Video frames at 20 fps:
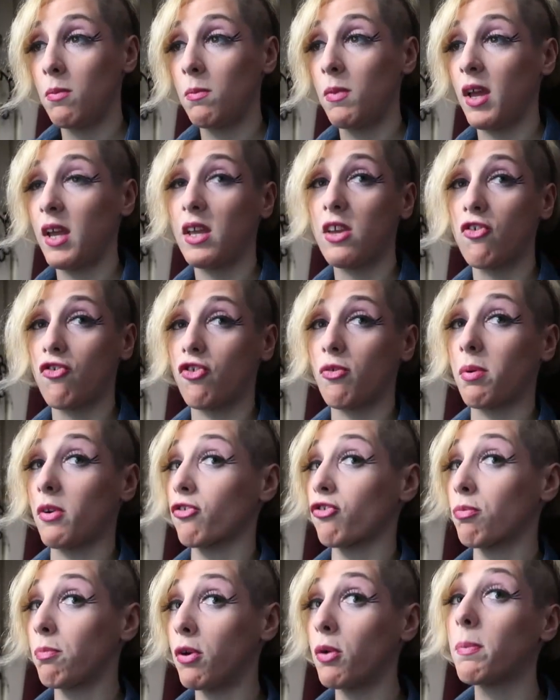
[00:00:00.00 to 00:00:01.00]
Like, you're
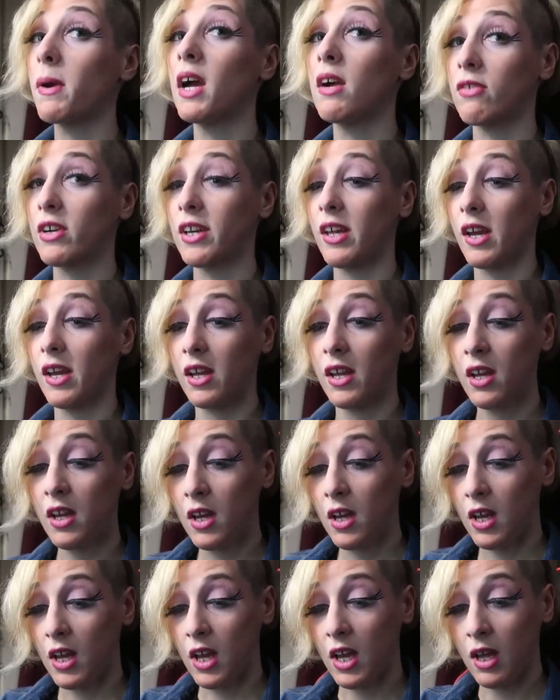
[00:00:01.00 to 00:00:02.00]
supposed to poop every day.
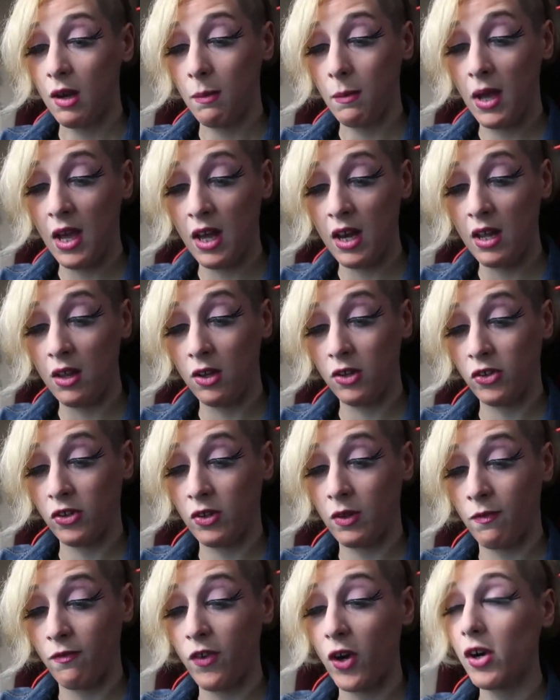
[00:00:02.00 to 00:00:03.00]
And as
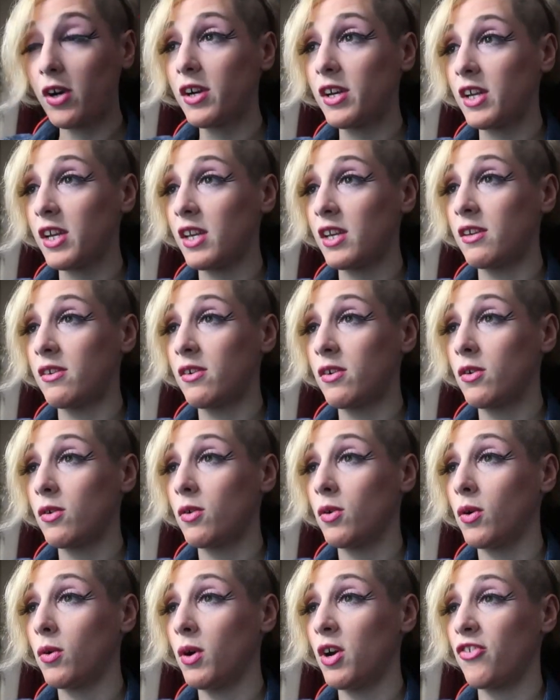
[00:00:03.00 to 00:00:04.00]
the farting,
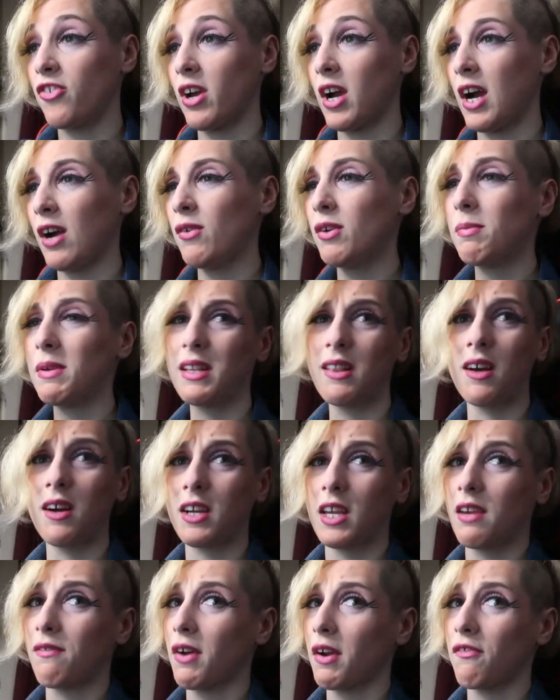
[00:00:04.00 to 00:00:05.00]
which I would be
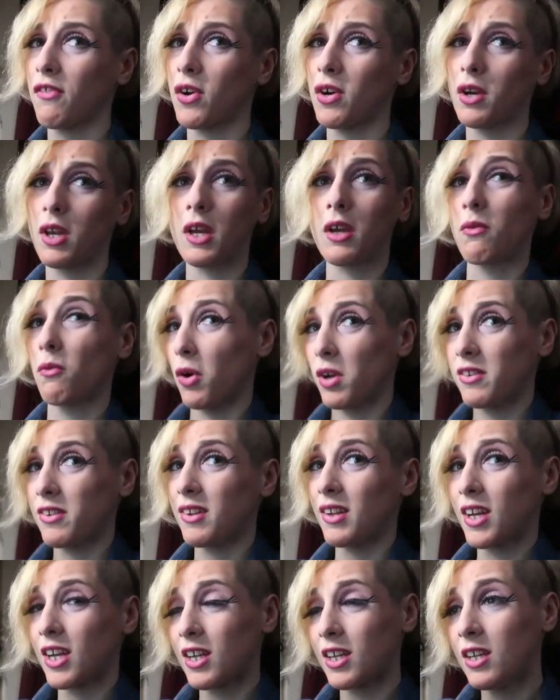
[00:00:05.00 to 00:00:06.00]
lucky if I farted like once
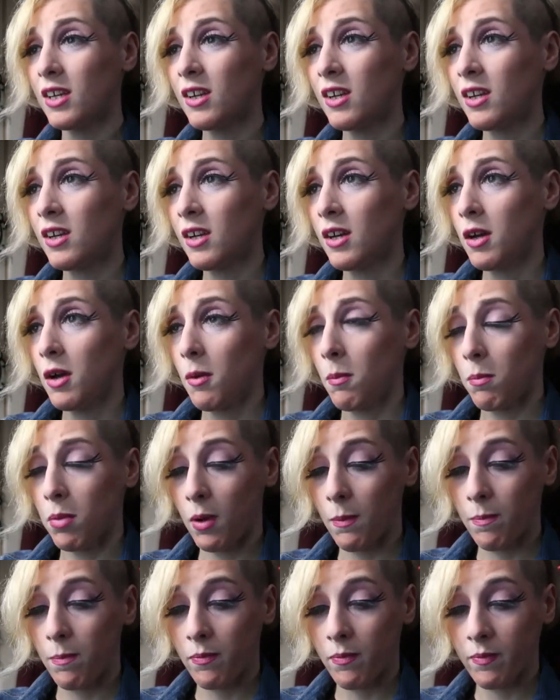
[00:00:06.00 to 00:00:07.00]
a day,
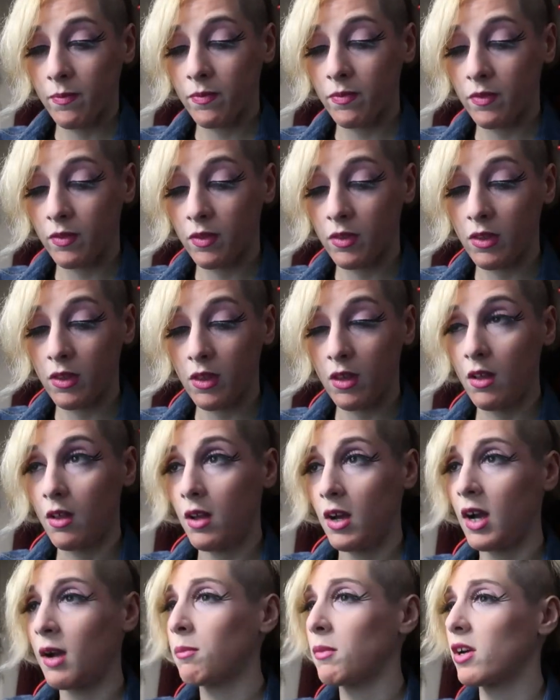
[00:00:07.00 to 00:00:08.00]
but
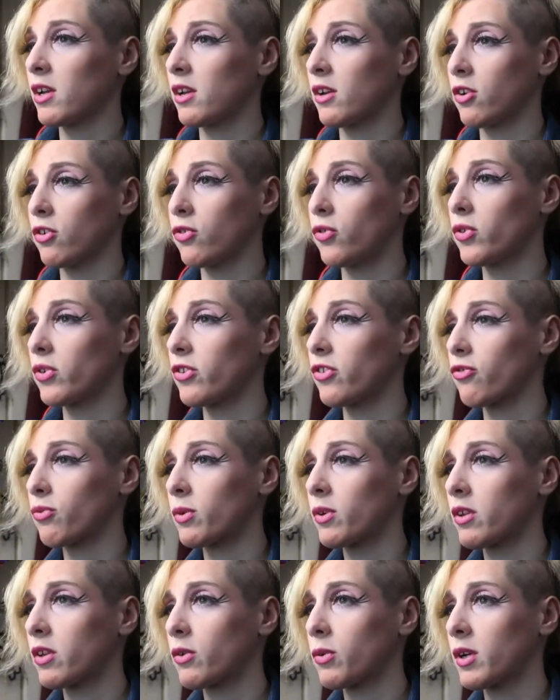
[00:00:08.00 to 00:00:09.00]
I'm gonna Google this
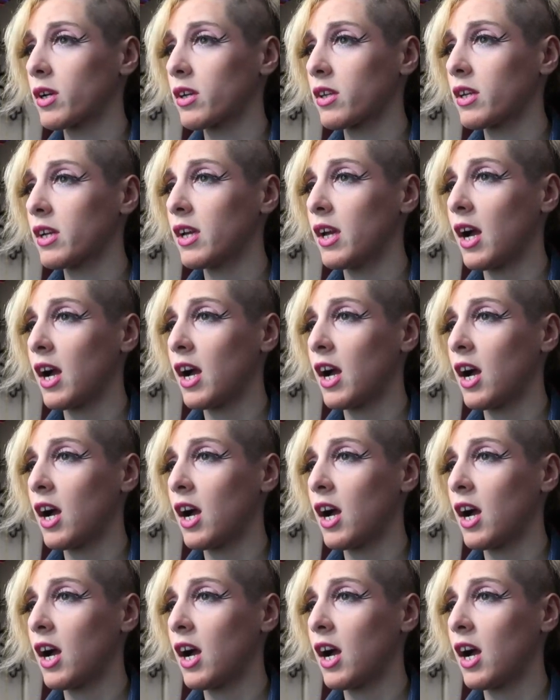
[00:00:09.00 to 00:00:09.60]
really quickly.